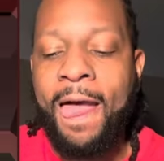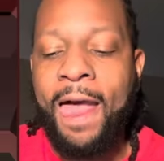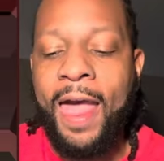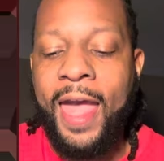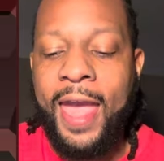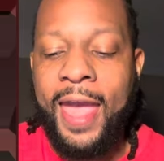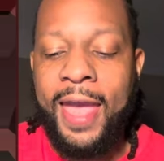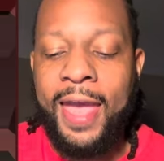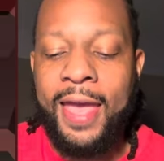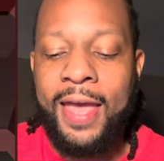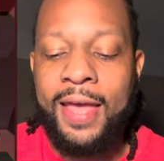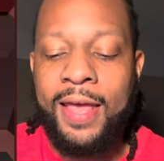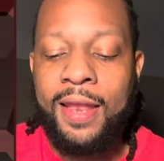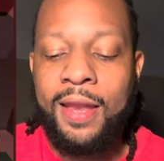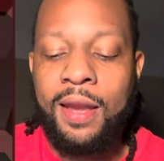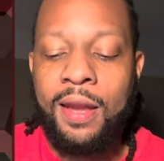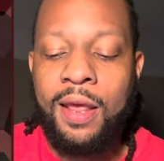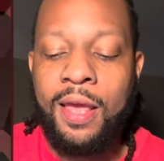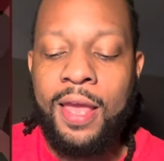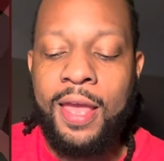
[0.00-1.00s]

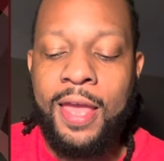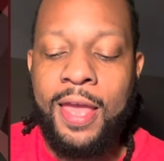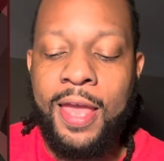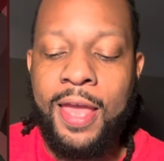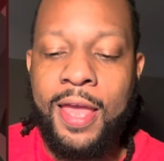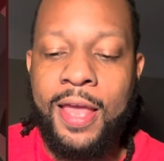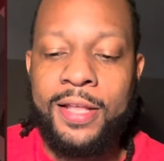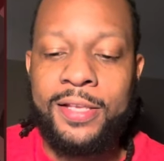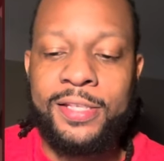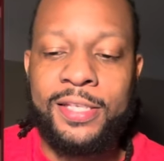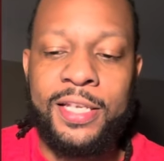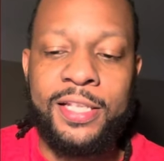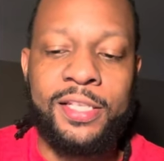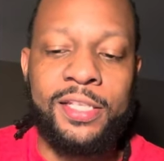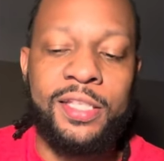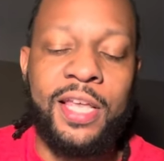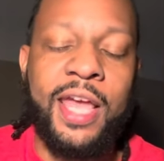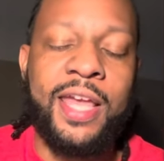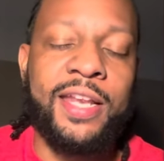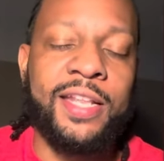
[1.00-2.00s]
And since
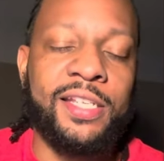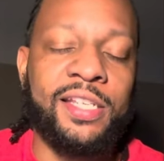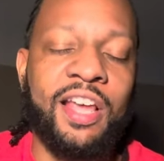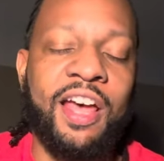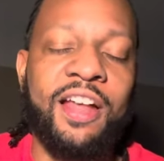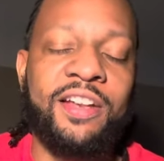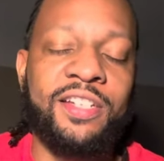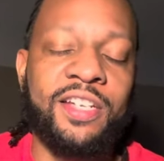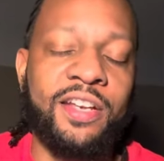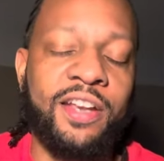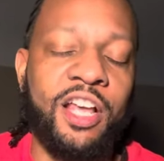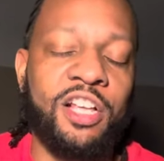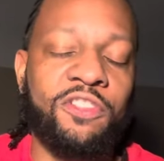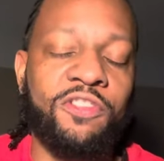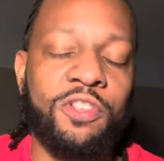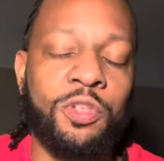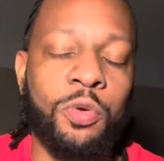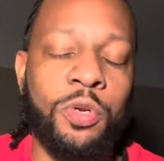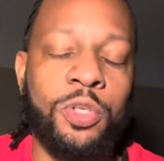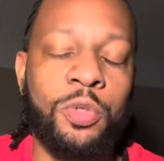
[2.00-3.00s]
they decided to announce for
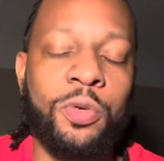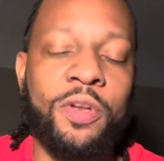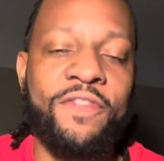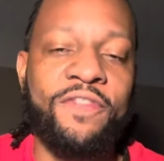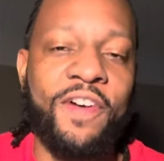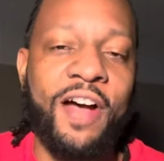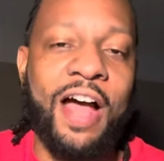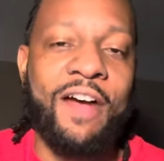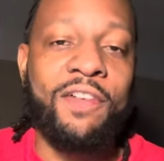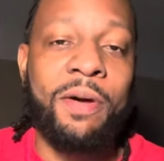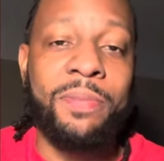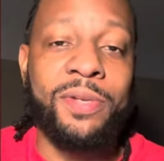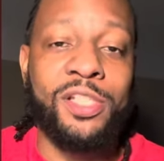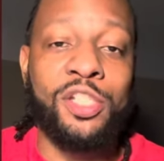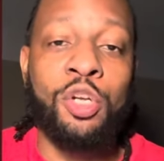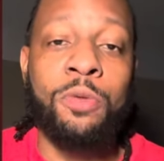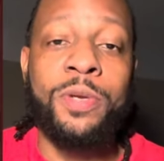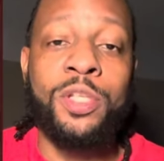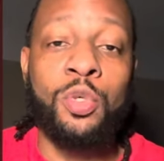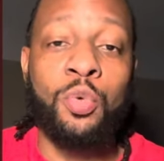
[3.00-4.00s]
2025, I'm
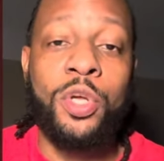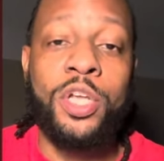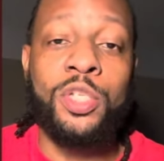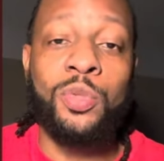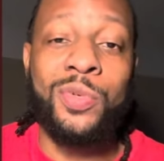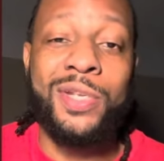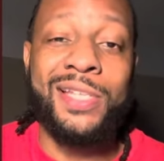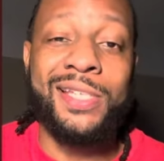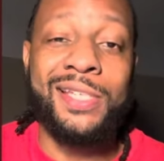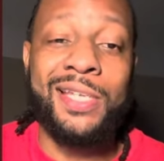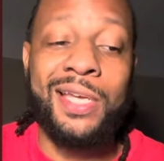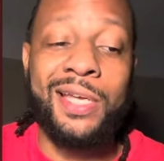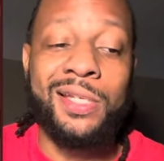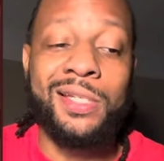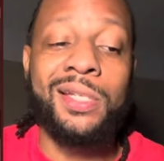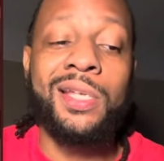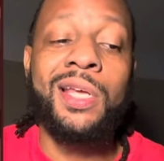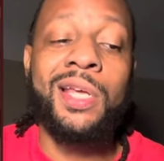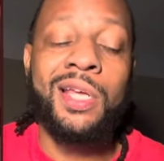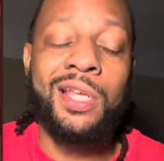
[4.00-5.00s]
assuming
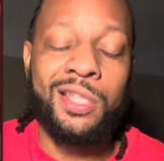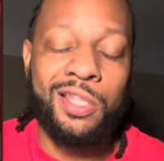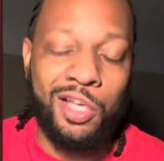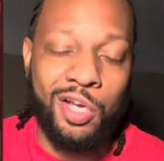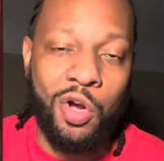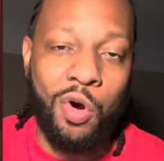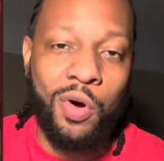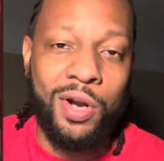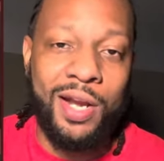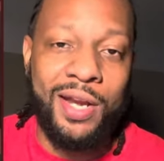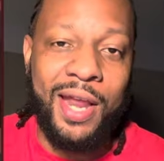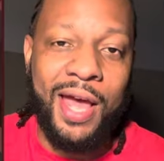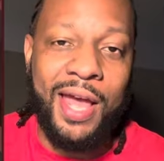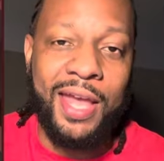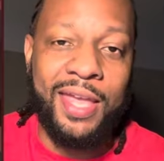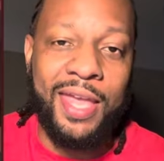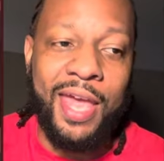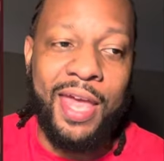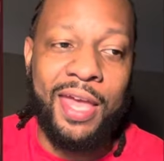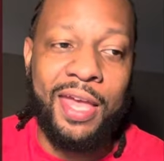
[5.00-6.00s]
2026, they're going to
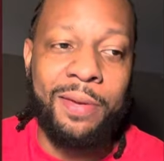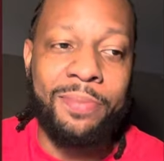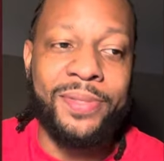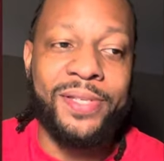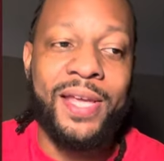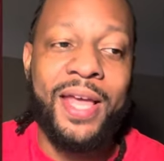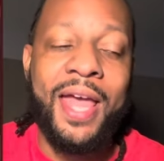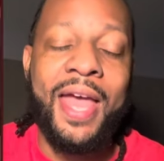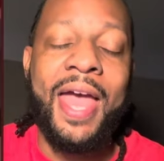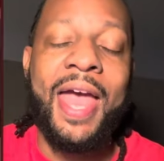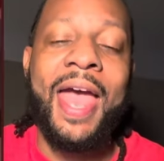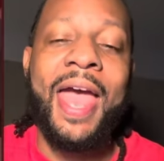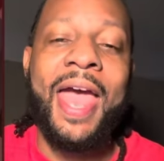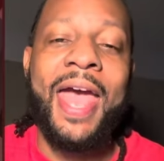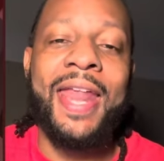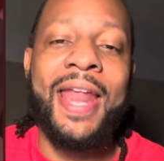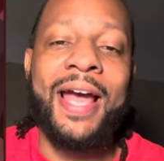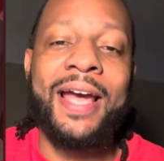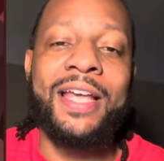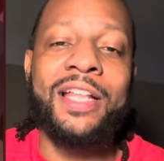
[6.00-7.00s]
nine games,
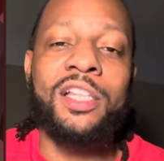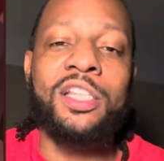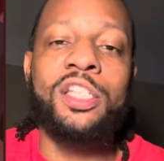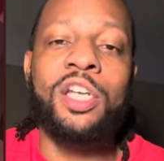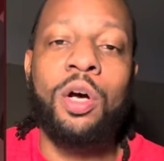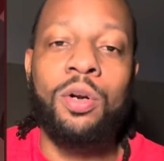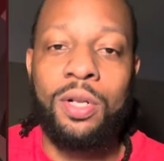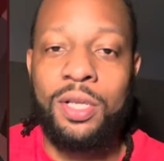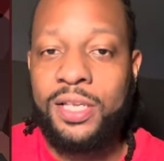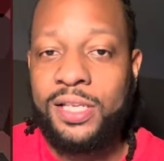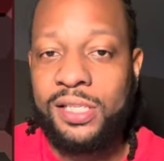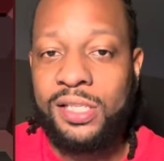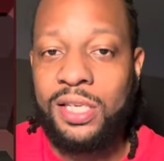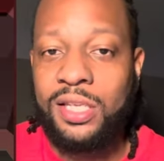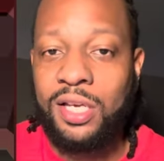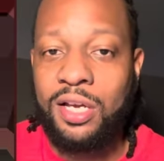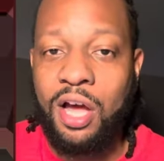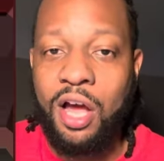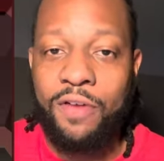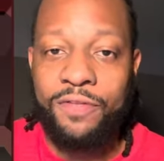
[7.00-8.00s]
and I can totally see
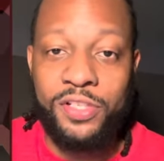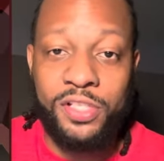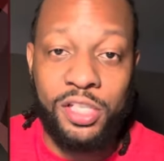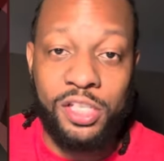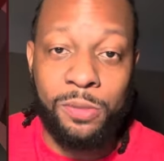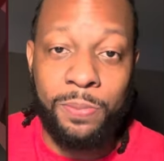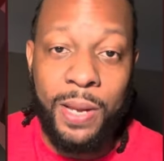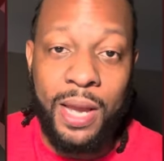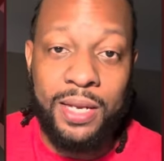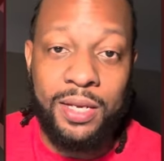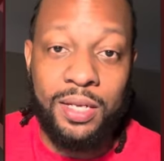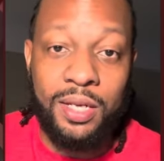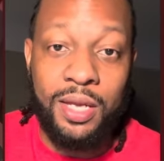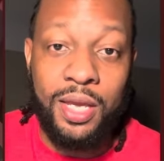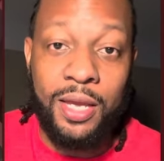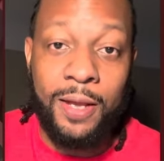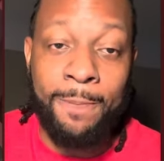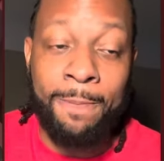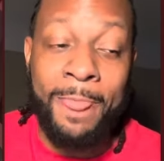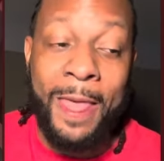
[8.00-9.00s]
the conference expanding
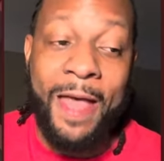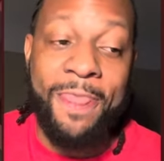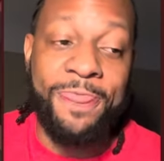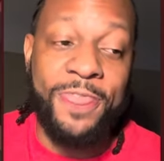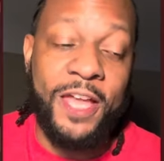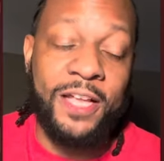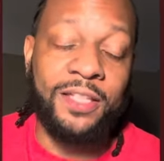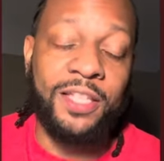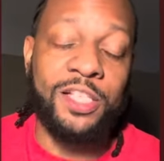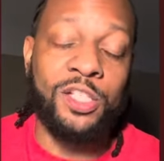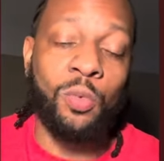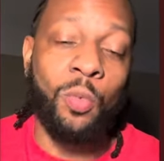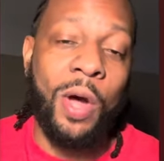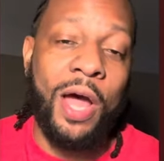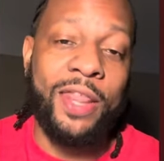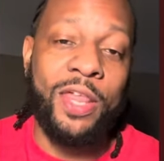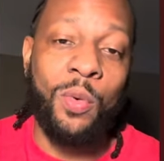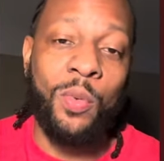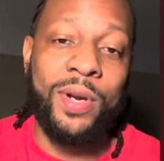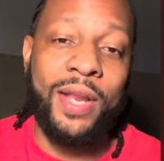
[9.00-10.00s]
again. I think that's
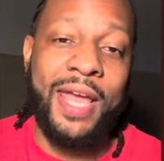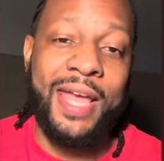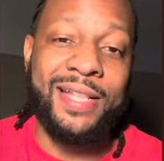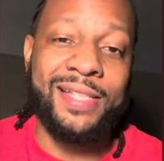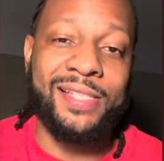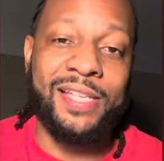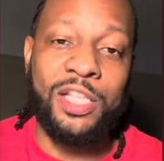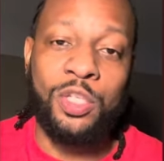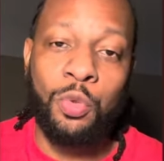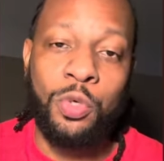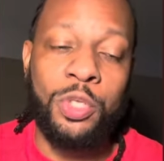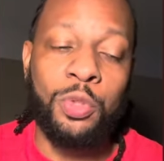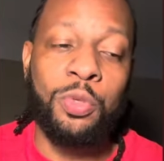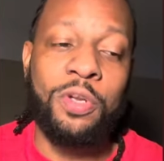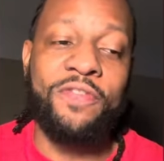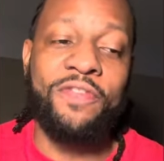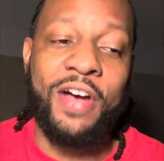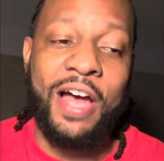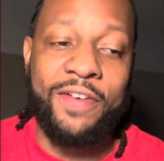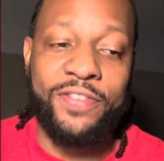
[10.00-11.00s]
why they went ahead and said
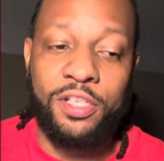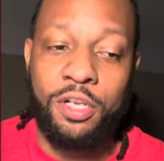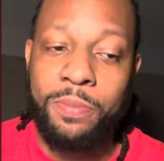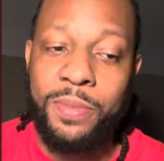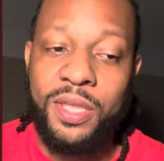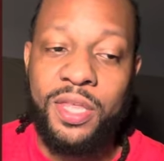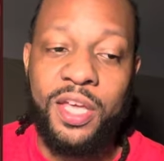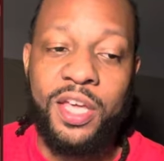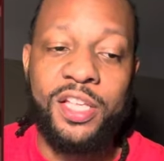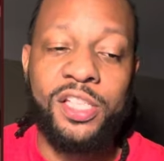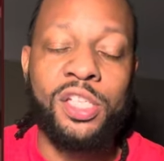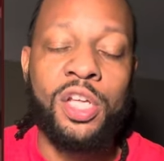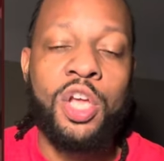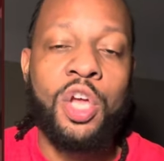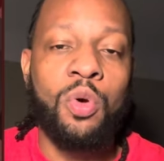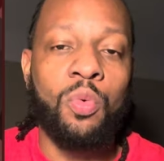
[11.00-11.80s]
2025 is going to be this.